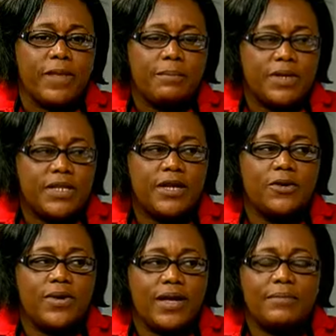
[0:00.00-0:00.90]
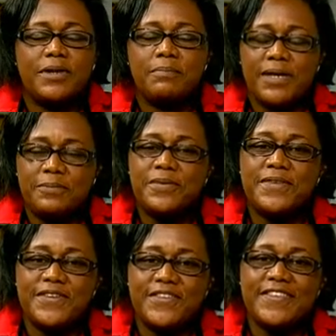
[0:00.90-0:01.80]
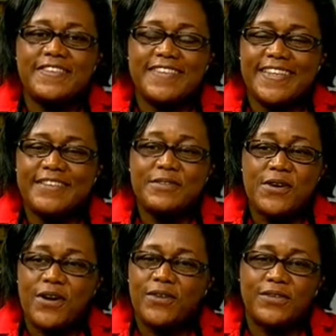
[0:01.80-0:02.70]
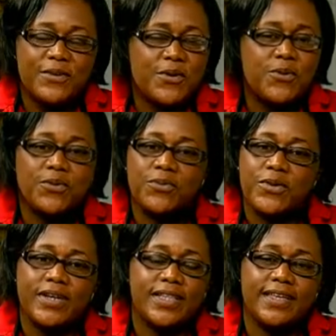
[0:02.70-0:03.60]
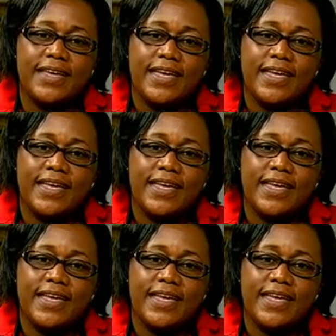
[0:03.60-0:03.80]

But now I'm in a better position to say to the whole world,